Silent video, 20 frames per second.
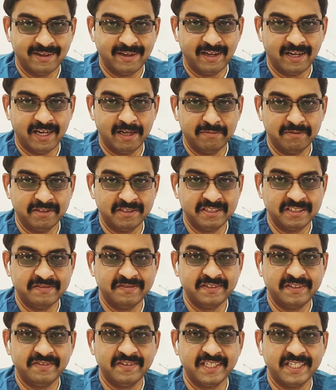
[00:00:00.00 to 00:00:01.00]
I am the Chief
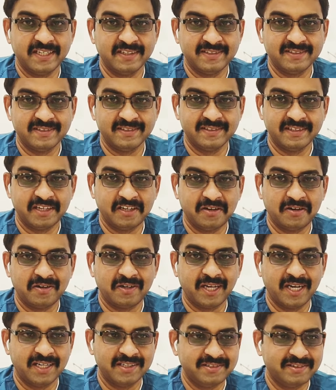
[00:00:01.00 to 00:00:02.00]
CVTS Surgeon at
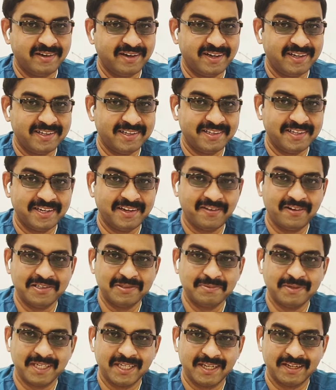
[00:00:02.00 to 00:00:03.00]
Dr. LH Hiranandani
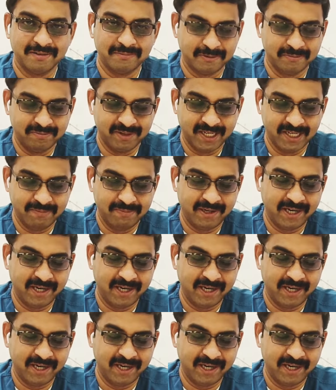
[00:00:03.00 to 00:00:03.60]
Hospital in Mumbai.